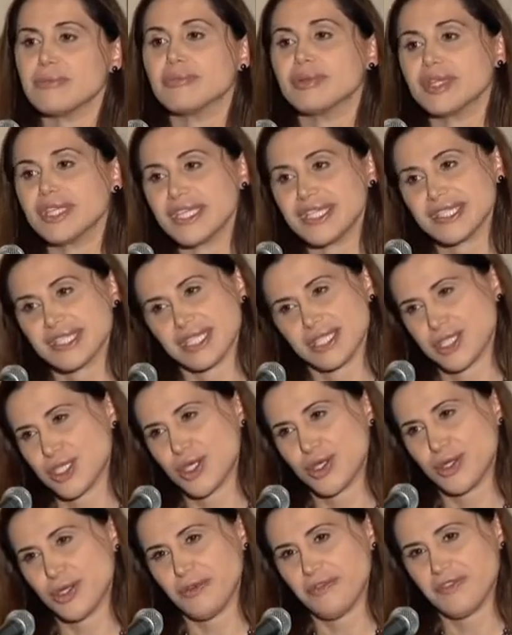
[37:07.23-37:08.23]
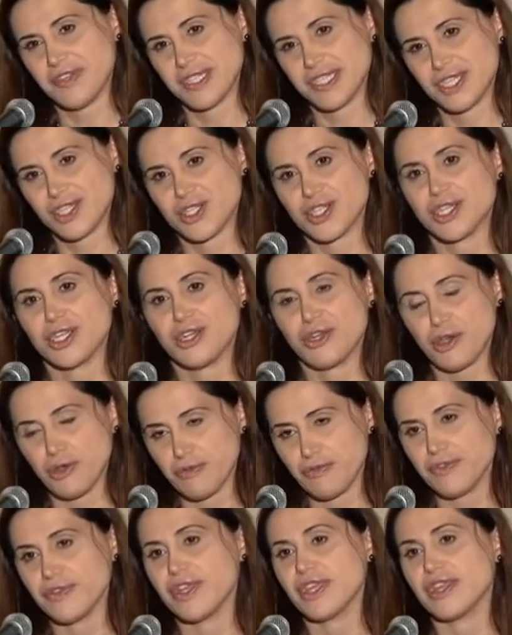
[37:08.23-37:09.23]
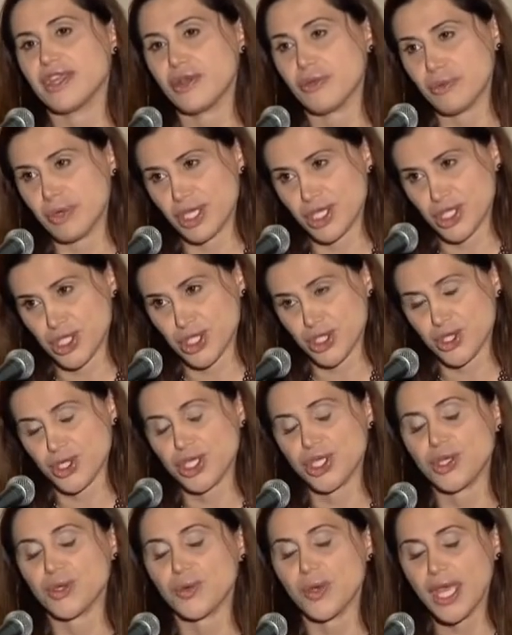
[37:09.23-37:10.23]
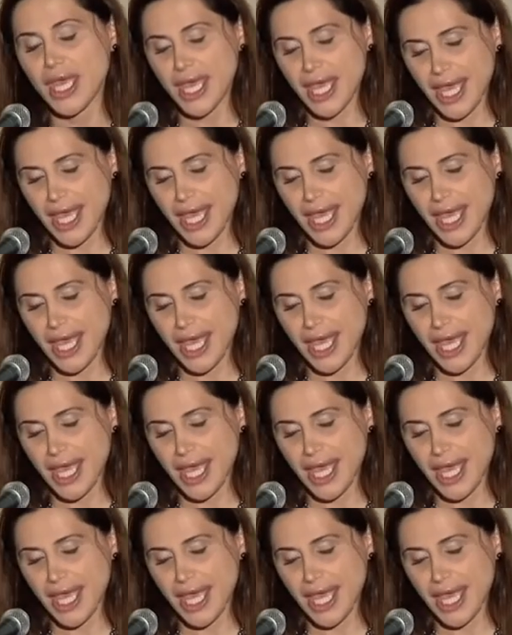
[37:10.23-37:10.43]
please consult your physician and hopefully they'll reassure you